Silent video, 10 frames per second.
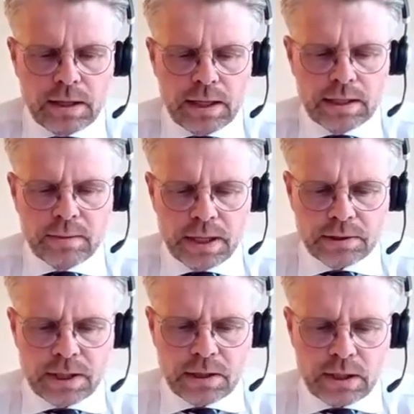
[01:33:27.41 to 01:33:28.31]
And in
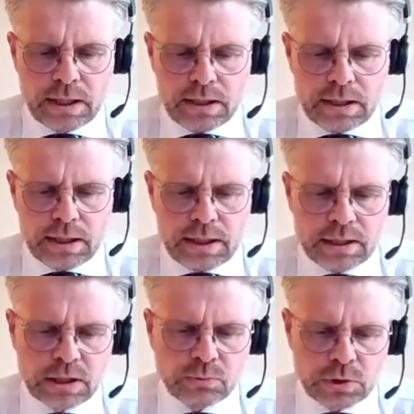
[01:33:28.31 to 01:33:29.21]
particular, as
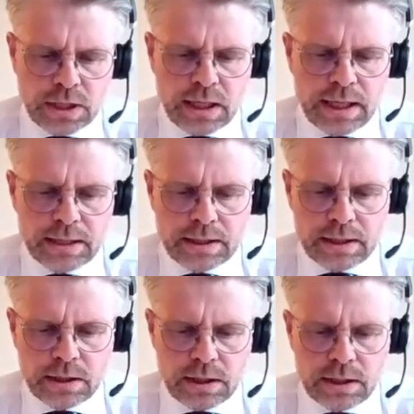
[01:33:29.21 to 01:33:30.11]
this was
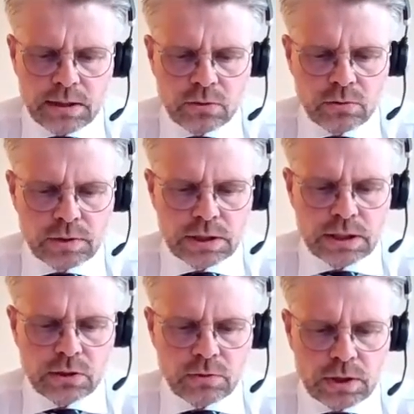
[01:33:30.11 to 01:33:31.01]
related to the
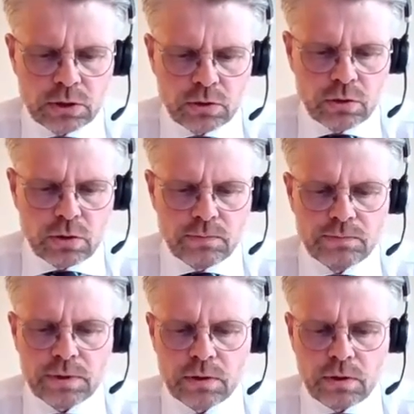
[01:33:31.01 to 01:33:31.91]
situation
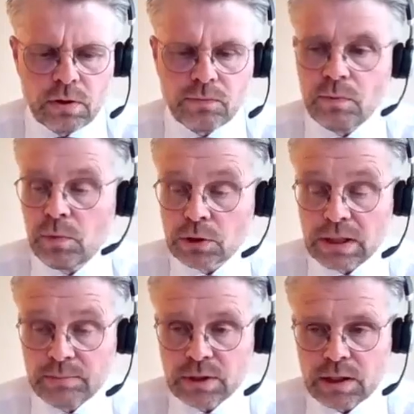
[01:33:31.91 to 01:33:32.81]
of
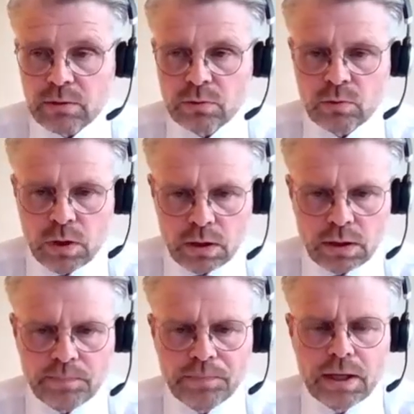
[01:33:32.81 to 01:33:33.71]
Muslims around the
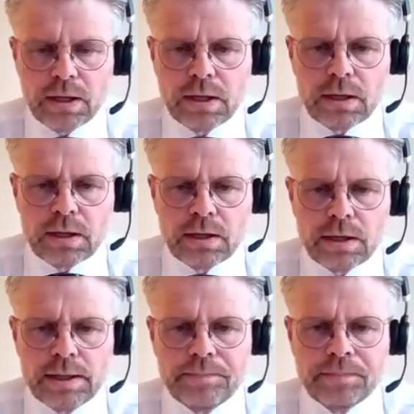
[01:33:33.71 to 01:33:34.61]
world,
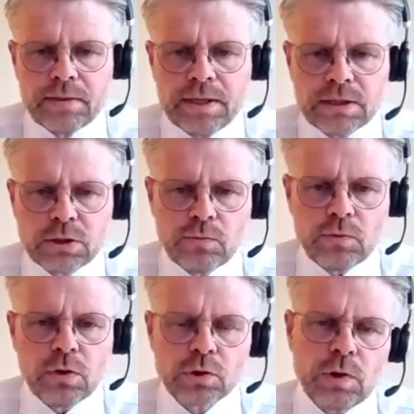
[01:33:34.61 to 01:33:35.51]
this is of
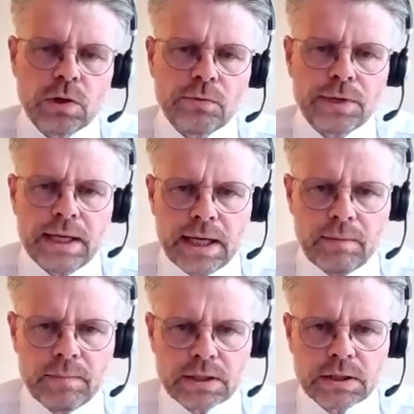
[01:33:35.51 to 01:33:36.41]
course one of the
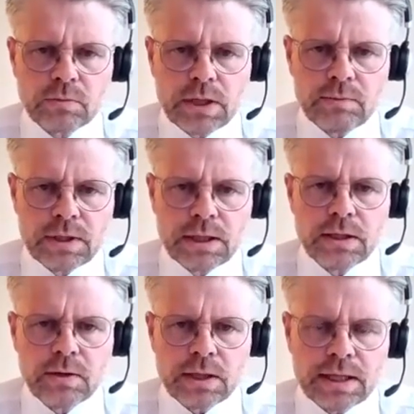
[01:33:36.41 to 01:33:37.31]
elements when we
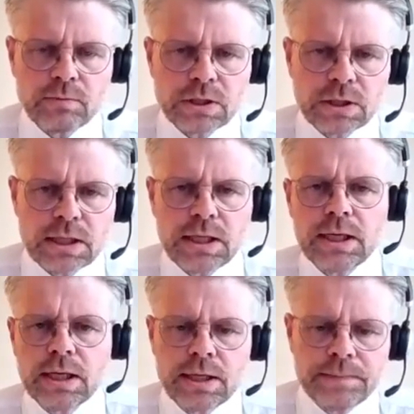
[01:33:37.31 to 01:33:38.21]
see
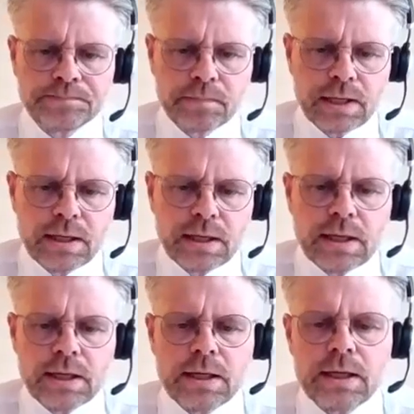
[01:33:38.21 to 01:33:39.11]

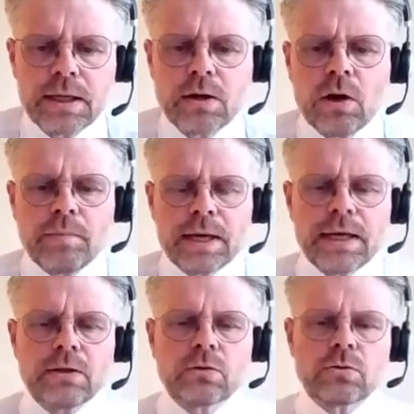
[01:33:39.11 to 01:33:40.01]
coming
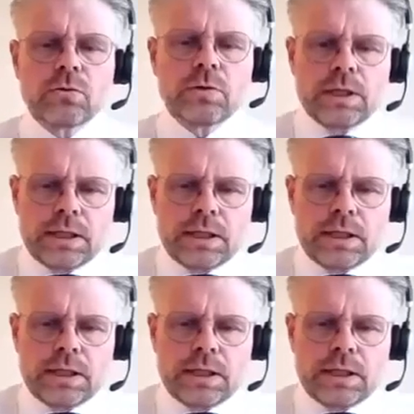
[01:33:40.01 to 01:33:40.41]
into